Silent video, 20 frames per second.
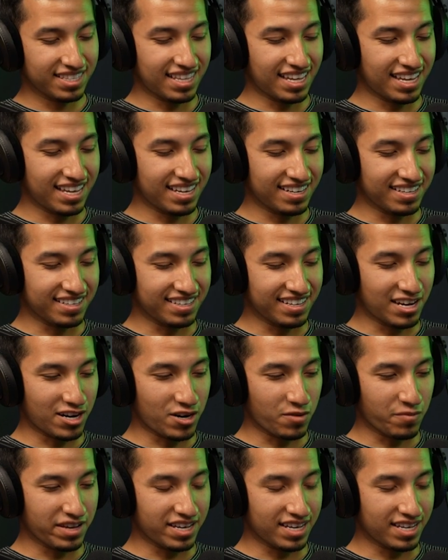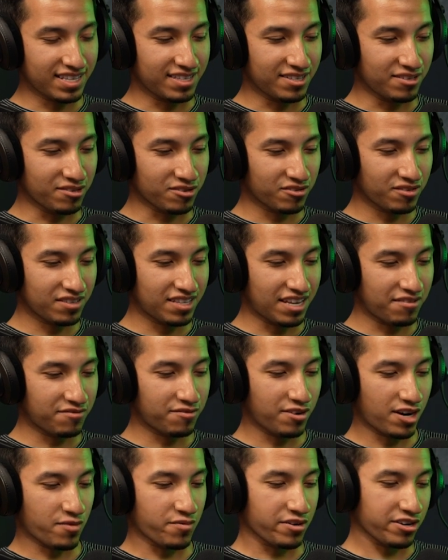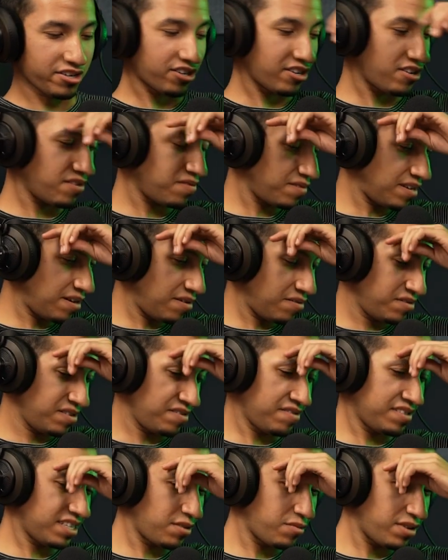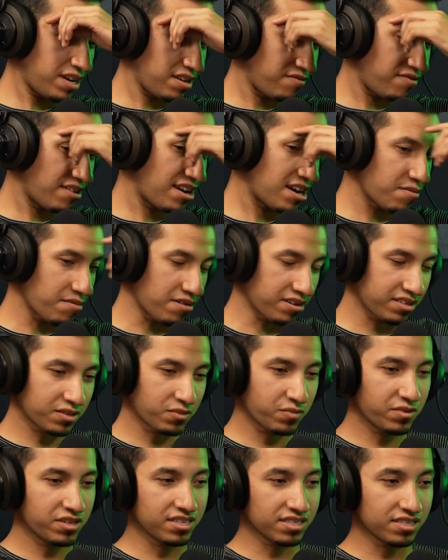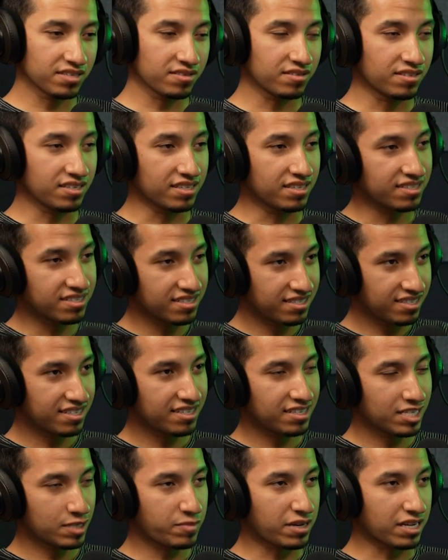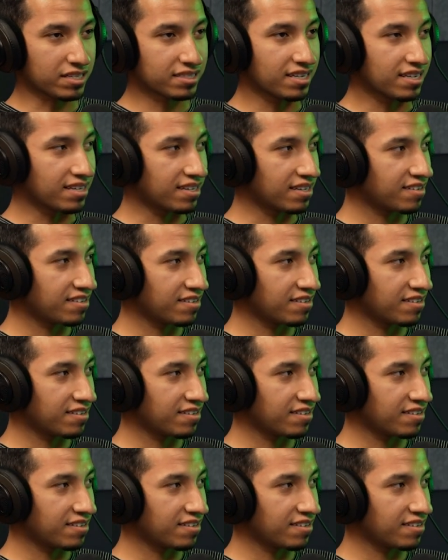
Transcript: that year we had that fireworks show. I wouldn't even say we had fireworks. We just literally spectated